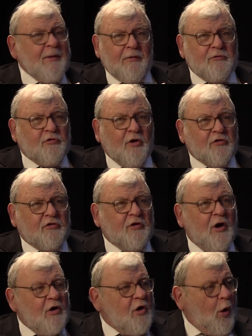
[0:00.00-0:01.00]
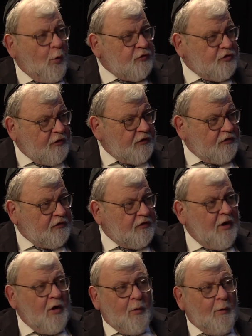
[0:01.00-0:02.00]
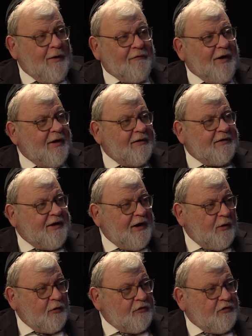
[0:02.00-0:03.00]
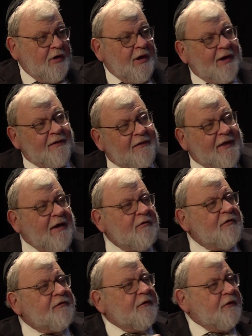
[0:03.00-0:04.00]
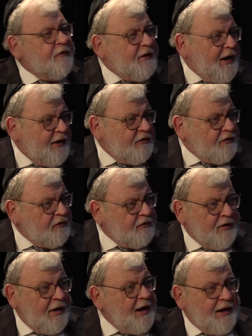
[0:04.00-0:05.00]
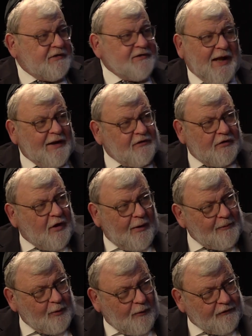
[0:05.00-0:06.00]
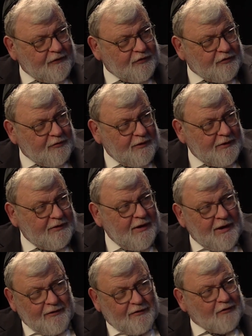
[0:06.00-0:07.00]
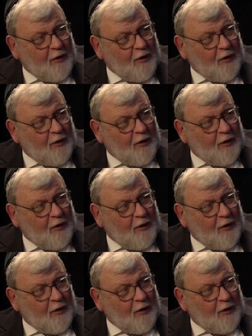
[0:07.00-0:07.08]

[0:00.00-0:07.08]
just coaches, whoever deals, they refer the cases. It's not you coming off the street. There's a